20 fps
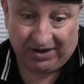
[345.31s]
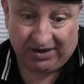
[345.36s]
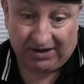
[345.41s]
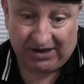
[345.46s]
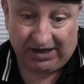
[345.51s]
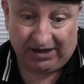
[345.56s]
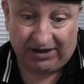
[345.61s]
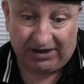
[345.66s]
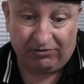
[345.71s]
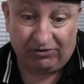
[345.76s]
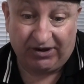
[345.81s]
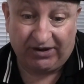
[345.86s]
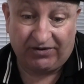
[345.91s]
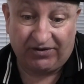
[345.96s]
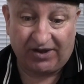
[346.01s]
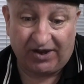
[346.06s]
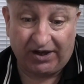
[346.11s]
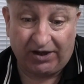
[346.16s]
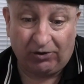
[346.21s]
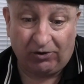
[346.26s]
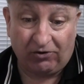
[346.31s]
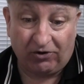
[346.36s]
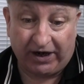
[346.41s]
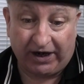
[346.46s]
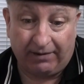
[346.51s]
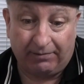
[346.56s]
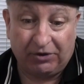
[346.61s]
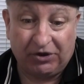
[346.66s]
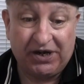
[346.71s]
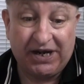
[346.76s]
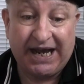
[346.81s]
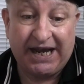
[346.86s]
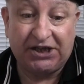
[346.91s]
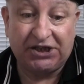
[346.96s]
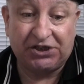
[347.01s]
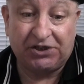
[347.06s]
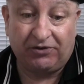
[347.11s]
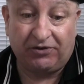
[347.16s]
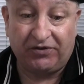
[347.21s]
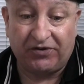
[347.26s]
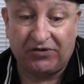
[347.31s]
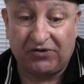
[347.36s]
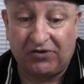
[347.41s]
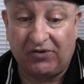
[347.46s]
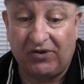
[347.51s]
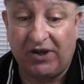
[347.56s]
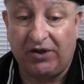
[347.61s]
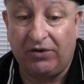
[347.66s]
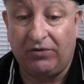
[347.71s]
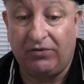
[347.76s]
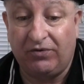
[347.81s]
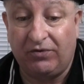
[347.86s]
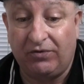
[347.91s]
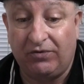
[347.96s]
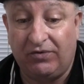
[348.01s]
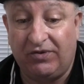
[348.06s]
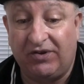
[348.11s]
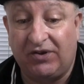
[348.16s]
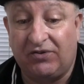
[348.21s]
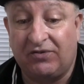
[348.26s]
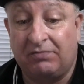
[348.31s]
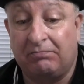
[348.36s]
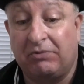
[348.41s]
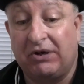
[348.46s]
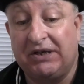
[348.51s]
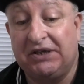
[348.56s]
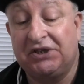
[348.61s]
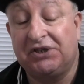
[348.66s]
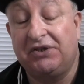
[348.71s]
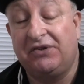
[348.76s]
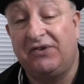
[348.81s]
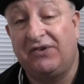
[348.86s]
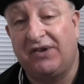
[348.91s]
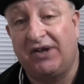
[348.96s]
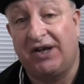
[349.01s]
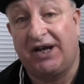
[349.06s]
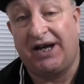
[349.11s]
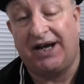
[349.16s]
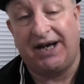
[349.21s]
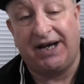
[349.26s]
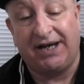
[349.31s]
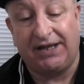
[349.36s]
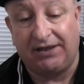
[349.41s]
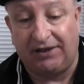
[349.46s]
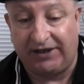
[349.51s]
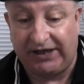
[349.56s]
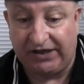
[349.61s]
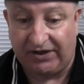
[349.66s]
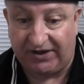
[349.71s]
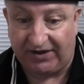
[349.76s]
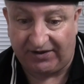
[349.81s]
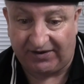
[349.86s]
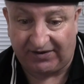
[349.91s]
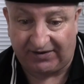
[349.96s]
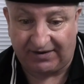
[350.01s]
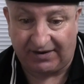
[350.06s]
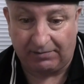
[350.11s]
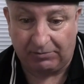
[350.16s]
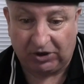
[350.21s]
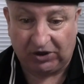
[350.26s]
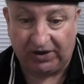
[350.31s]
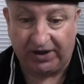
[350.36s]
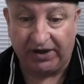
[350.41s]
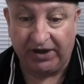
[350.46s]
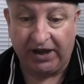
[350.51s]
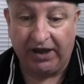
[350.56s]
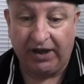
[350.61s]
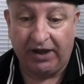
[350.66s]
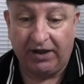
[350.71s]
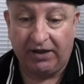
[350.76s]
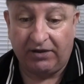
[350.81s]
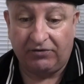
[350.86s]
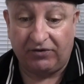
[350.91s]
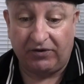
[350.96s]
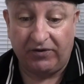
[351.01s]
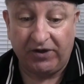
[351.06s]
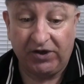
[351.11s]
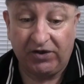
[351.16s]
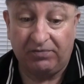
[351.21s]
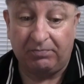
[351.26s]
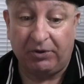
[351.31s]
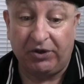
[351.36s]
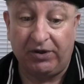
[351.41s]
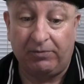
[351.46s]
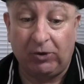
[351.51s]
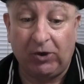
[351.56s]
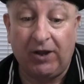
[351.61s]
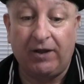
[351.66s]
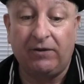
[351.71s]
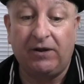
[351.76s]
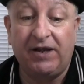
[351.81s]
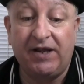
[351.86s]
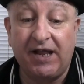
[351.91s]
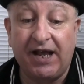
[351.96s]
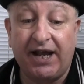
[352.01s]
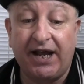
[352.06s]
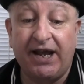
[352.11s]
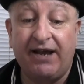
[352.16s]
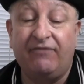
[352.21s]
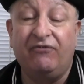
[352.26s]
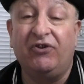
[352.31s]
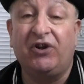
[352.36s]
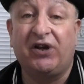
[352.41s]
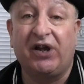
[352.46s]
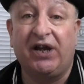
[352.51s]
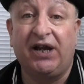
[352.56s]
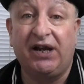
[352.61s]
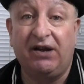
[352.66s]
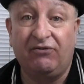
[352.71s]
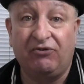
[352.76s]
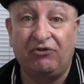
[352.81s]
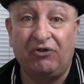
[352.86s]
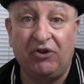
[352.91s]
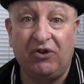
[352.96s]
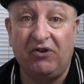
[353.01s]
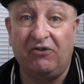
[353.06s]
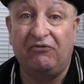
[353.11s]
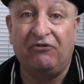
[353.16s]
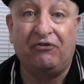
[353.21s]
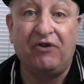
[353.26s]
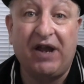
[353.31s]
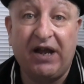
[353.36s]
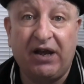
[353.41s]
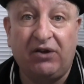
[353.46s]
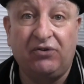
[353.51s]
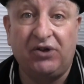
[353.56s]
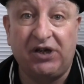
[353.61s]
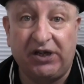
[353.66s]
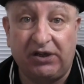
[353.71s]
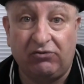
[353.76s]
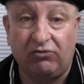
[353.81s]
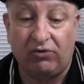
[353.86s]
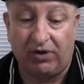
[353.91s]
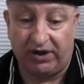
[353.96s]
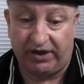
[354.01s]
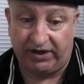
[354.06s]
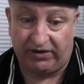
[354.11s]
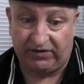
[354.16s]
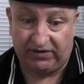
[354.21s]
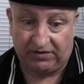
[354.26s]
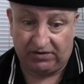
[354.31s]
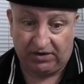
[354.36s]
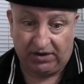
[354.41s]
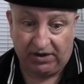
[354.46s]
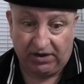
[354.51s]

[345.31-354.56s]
The only ones they lock up are nationalists and those whose expressions are hardly dissimilar to these people, only they advocate for the founding race.